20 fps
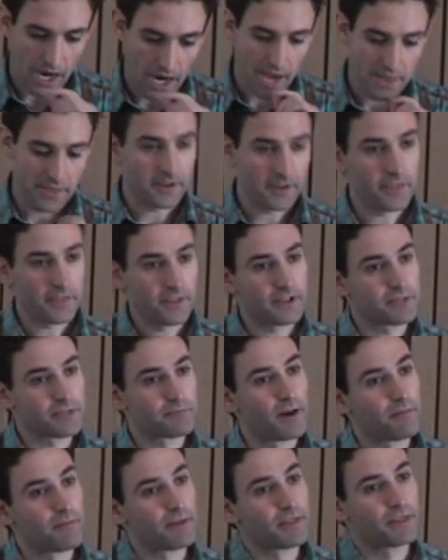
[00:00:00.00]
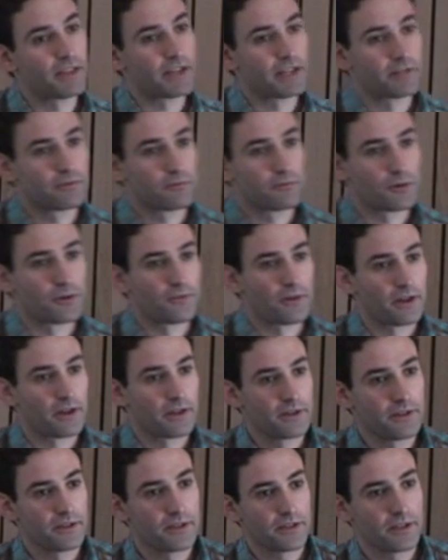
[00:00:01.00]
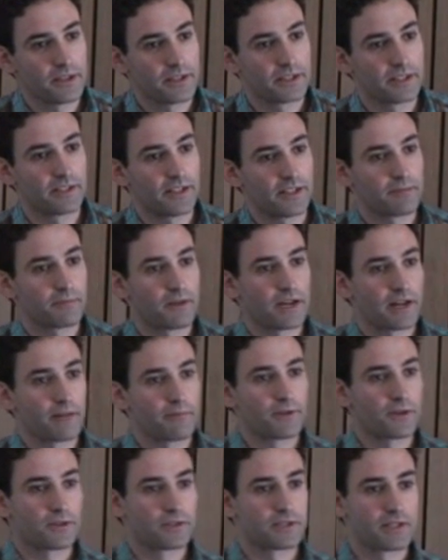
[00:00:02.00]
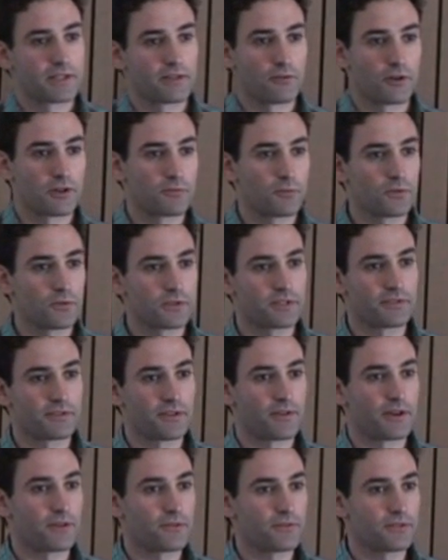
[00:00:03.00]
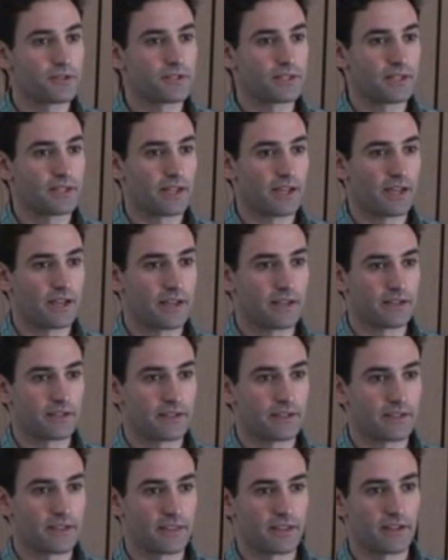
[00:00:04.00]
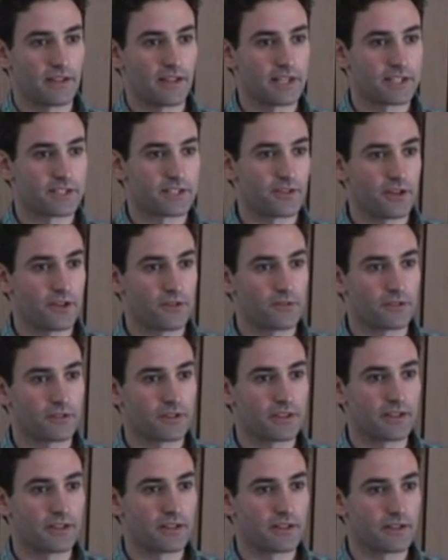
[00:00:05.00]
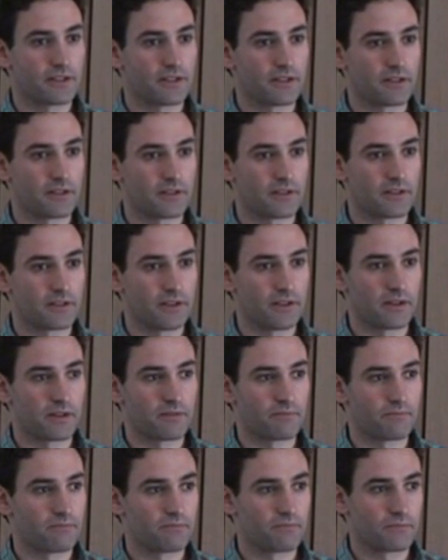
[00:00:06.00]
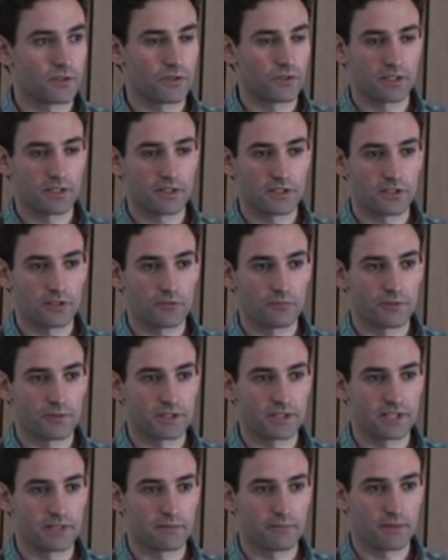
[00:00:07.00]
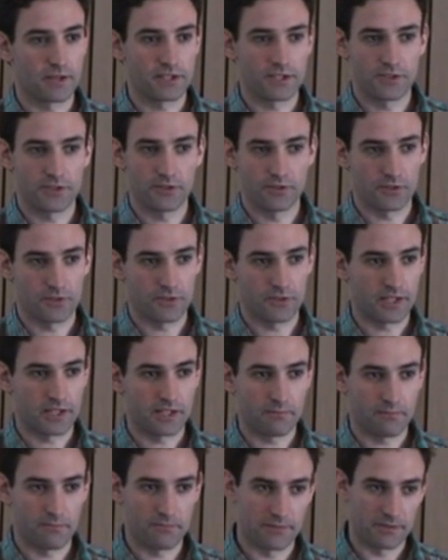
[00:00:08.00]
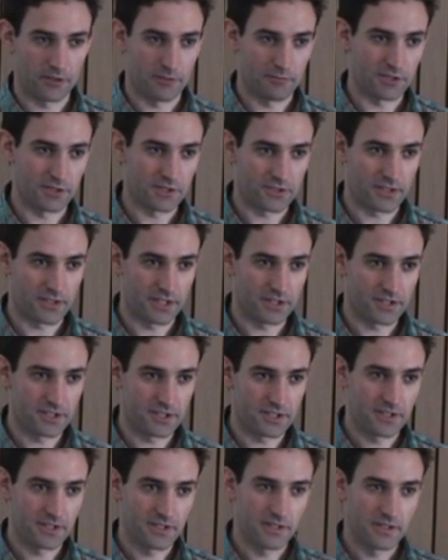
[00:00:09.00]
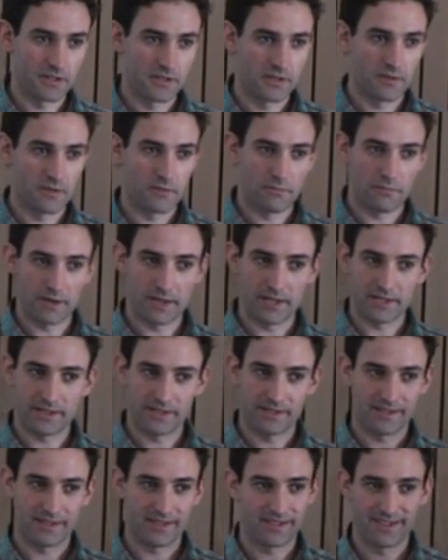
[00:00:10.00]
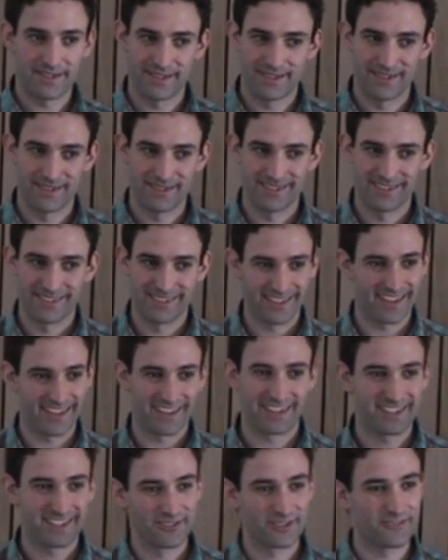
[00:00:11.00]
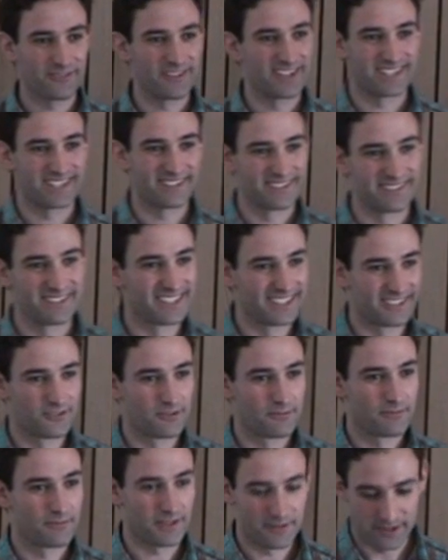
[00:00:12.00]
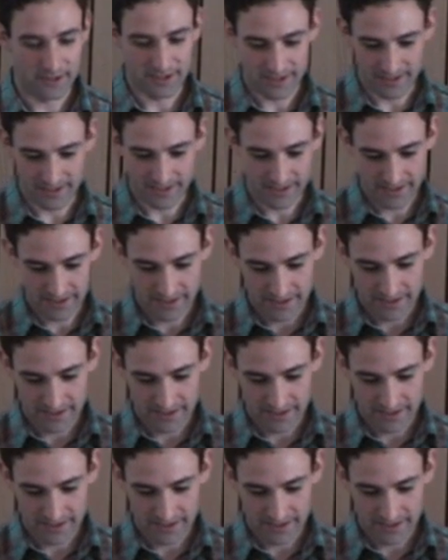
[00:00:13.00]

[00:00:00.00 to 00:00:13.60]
I think in the experiment that were run, it did not matter because there were at most 3 rounds. And in the last round, you didn't need to predict much. You had a dominant strategy. But yeah, that's a good question. It could be the way. Yeah.